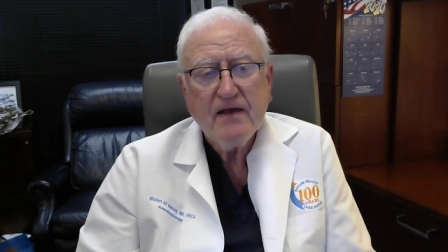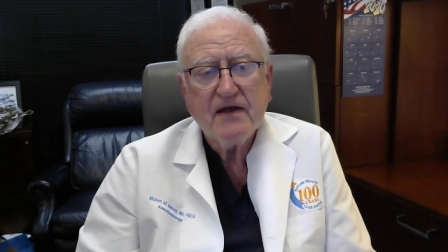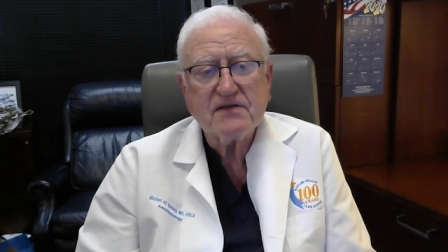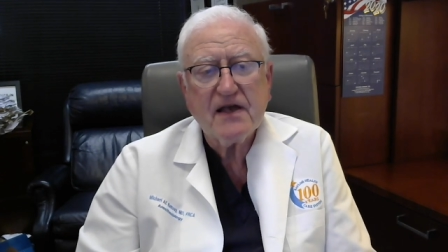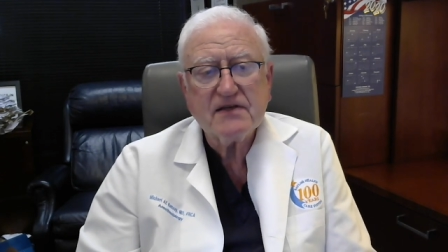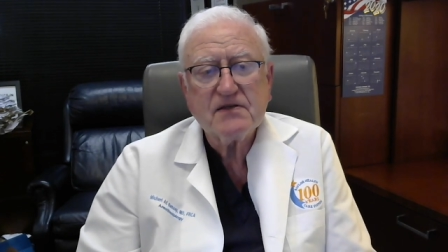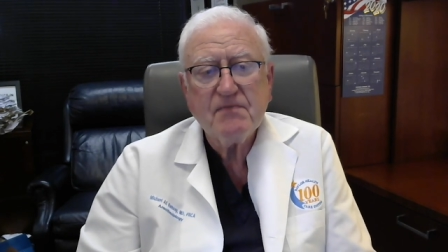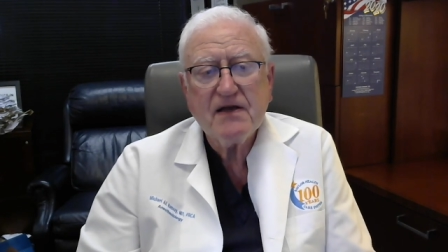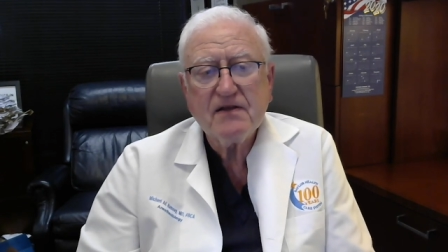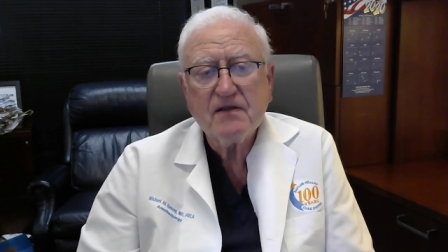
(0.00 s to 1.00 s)
It's
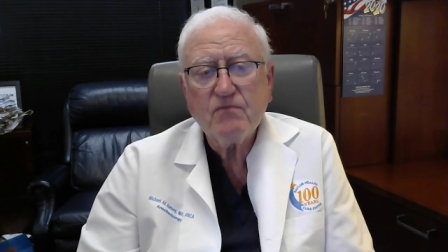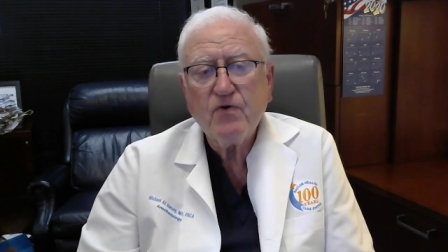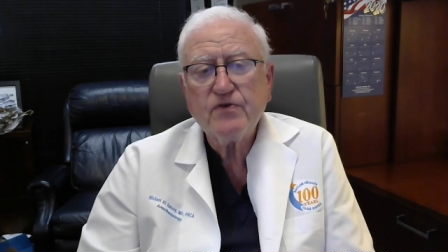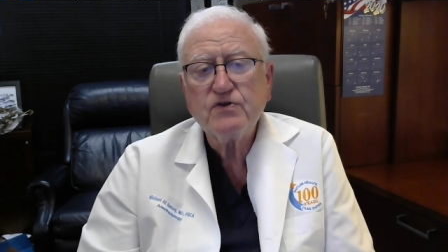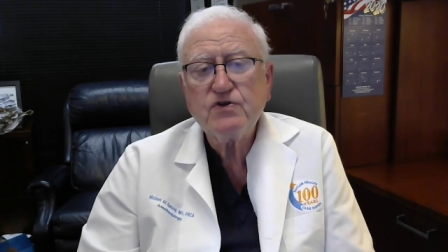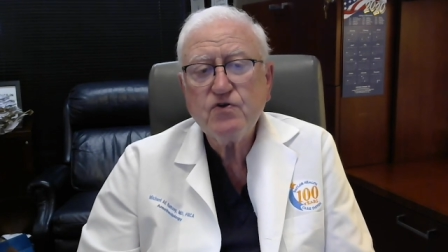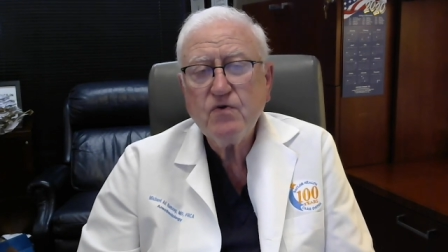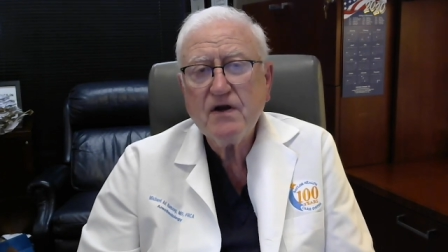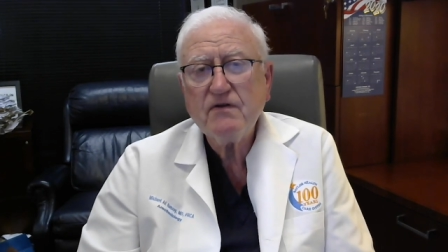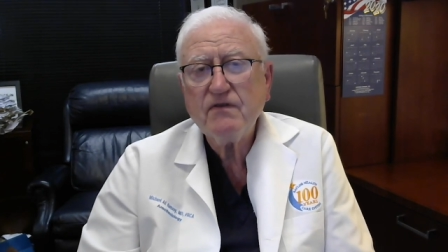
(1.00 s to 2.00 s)
estimated that more than
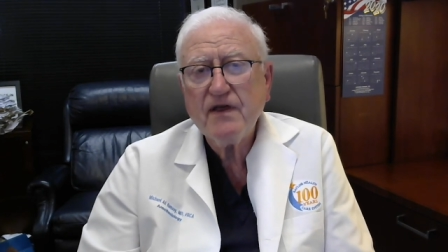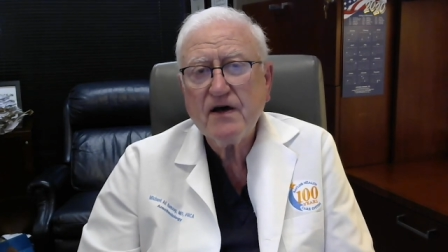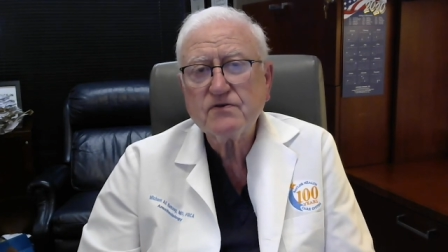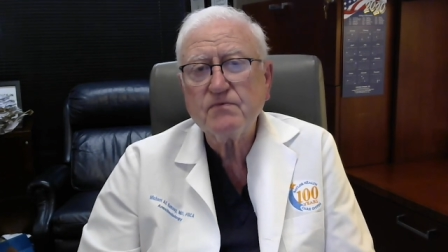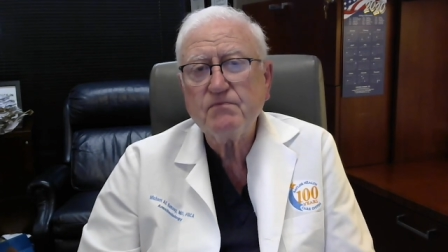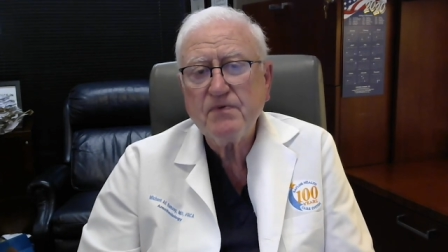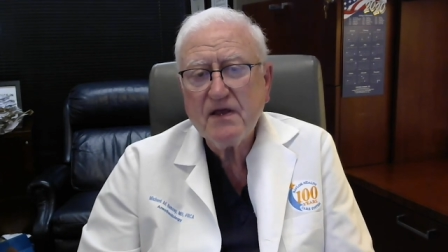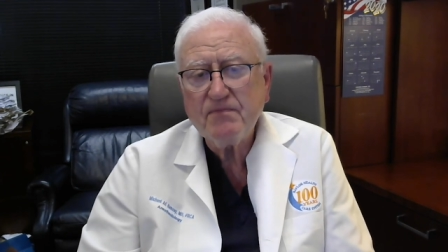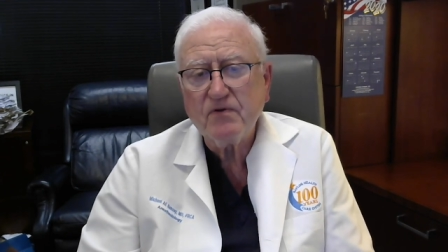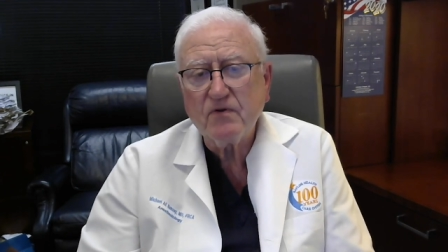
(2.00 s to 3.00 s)
200,000
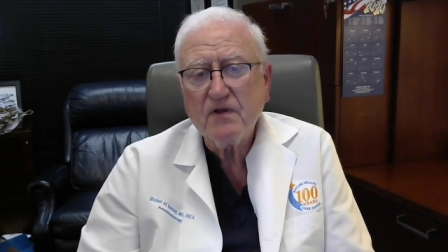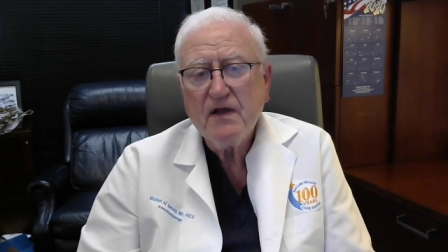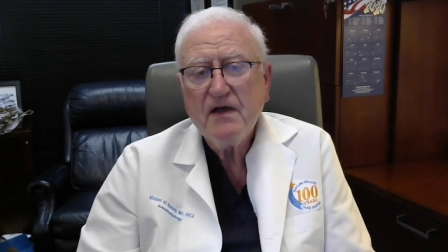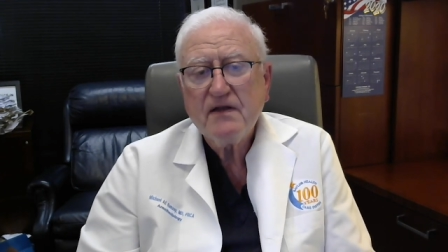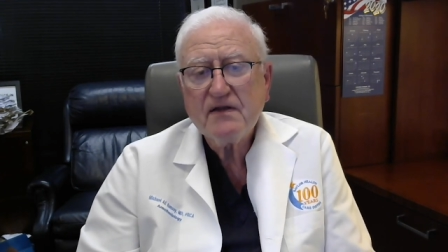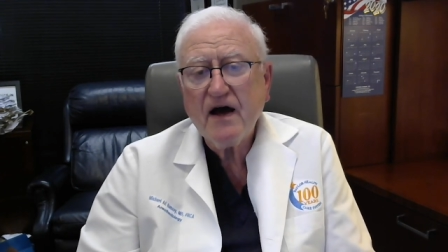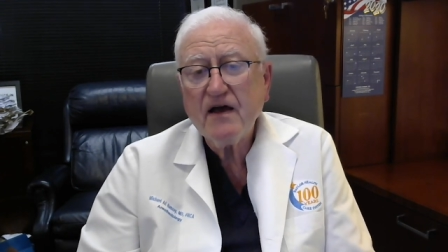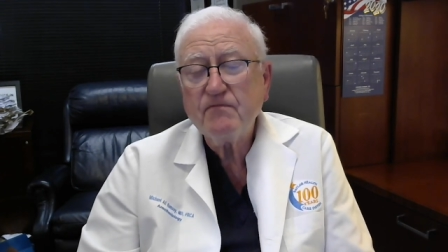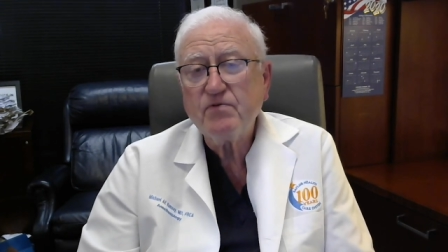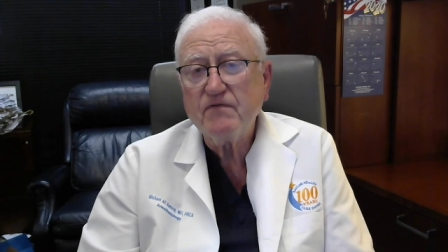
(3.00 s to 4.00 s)
people die
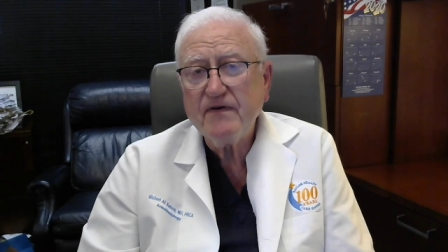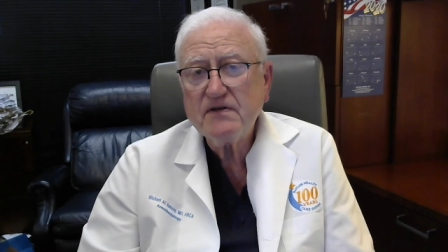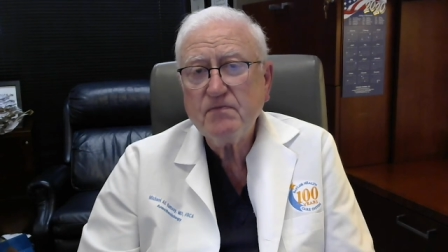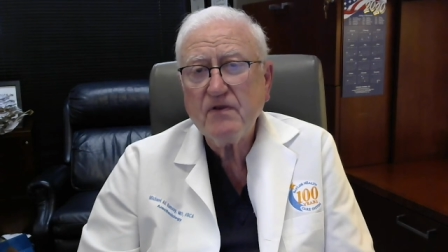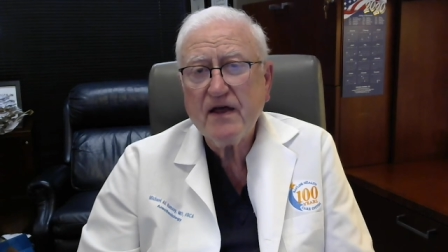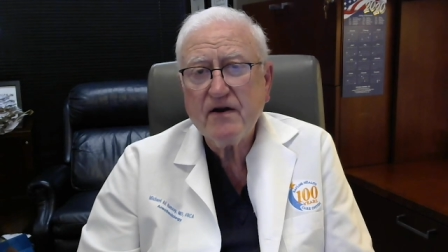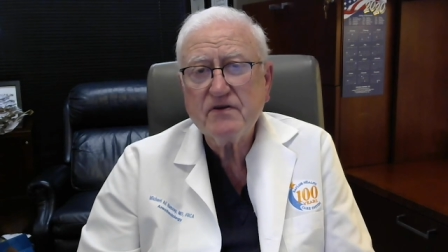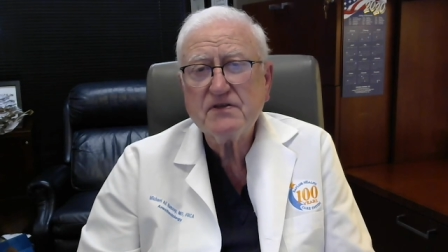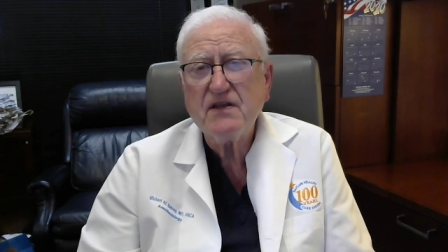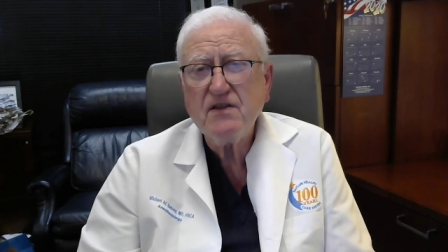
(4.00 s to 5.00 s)
of preventable
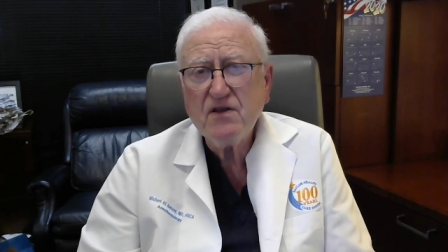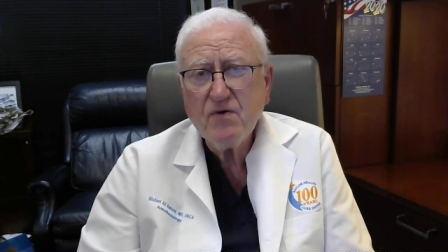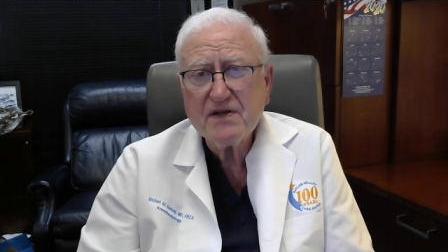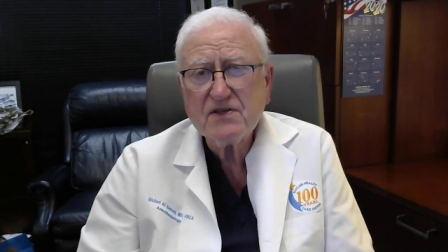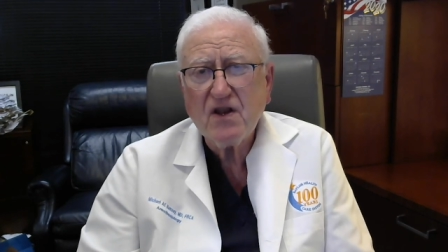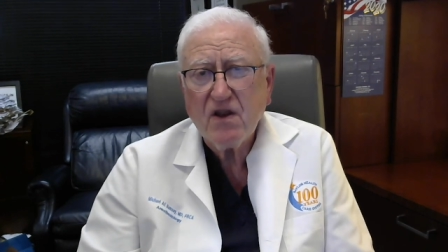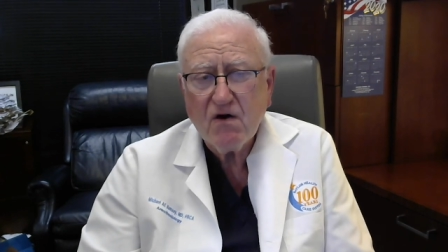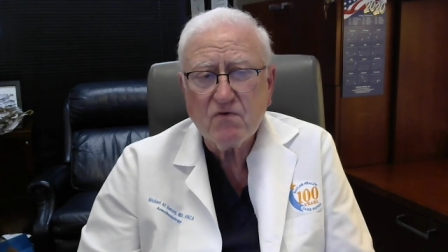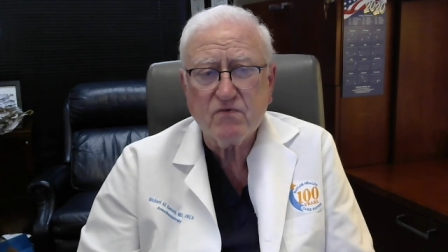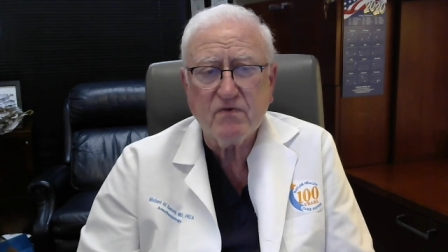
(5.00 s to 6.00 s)
errors in the U.S.
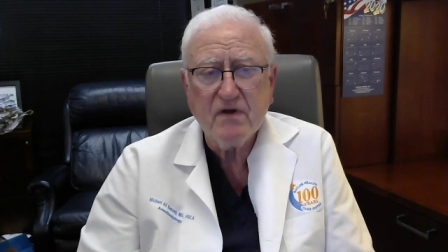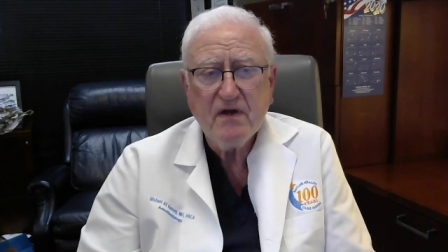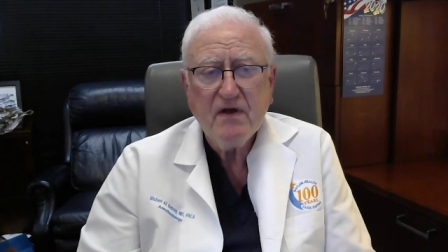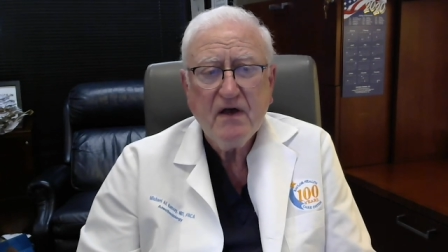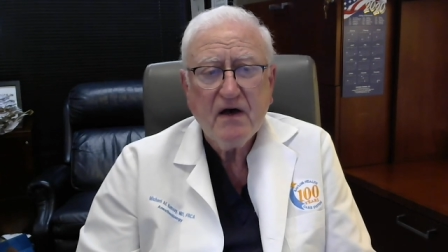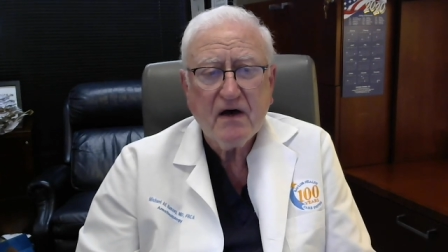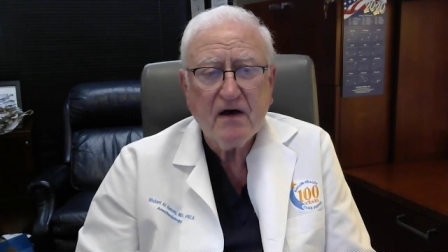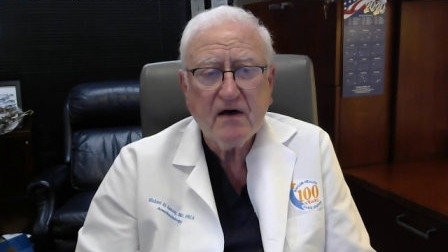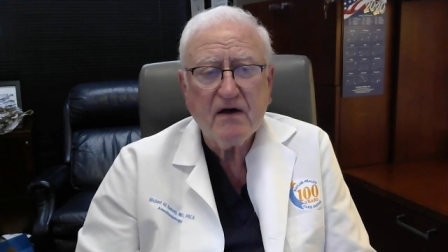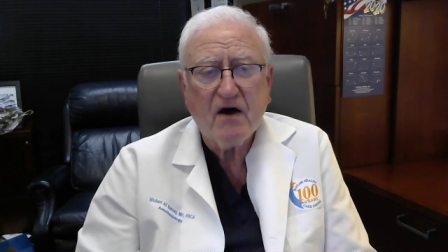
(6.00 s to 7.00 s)
alone,
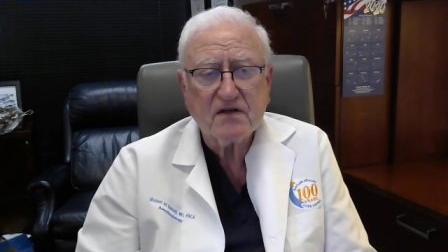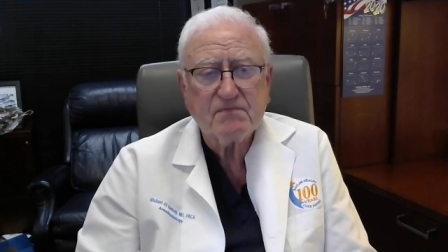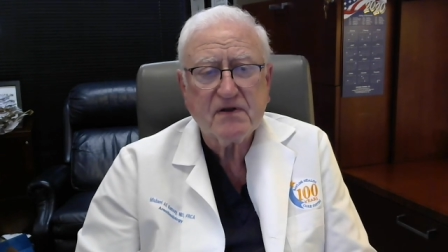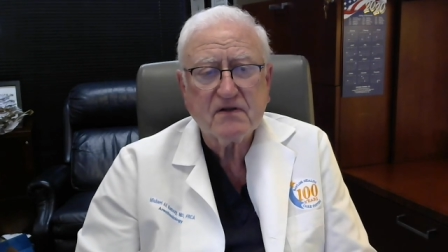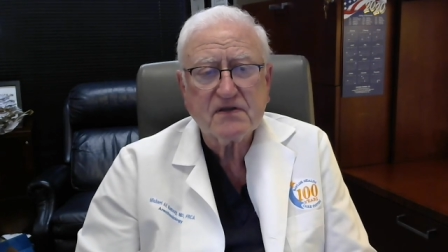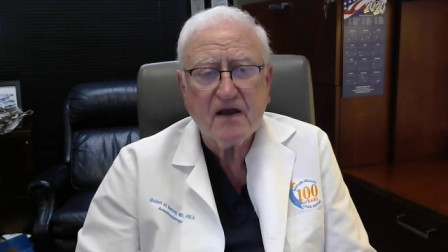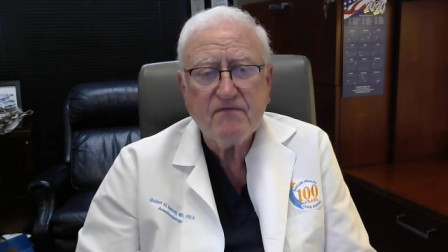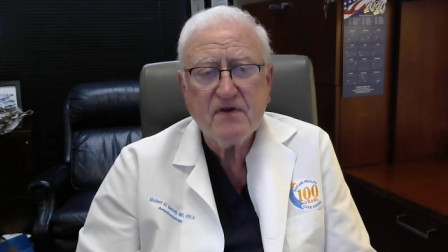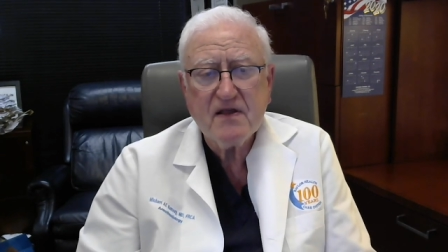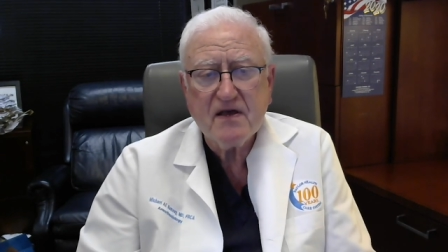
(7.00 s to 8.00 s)
hospitals
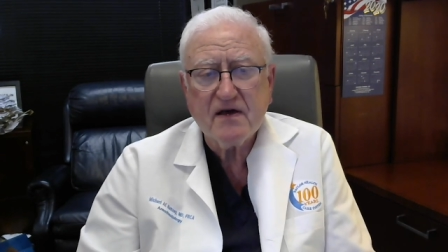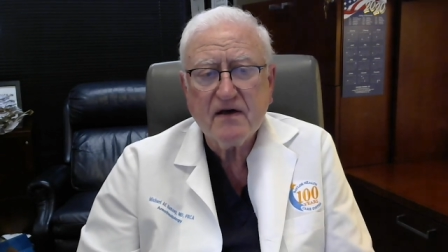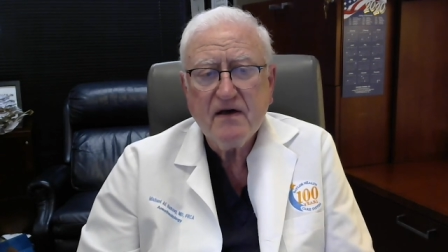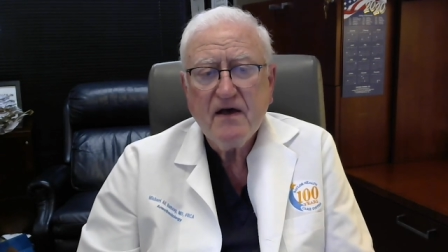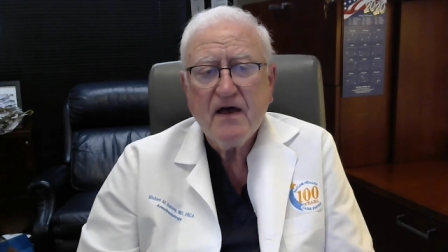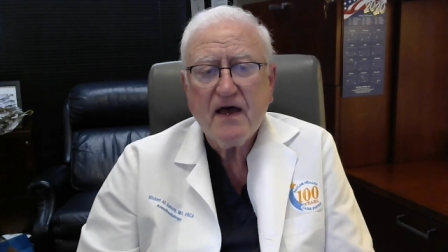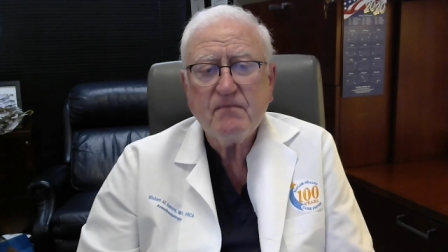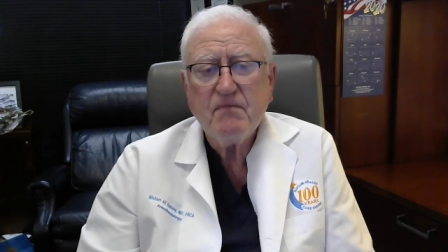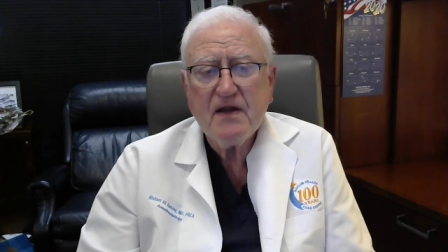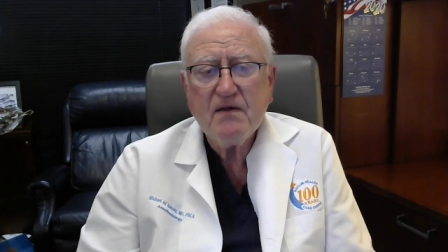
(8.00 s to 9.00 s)
every year,
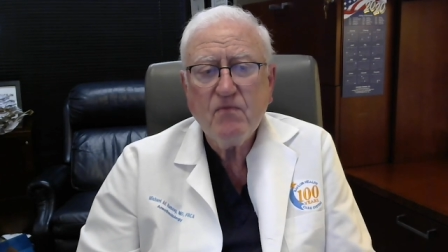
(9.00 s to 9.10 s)
and many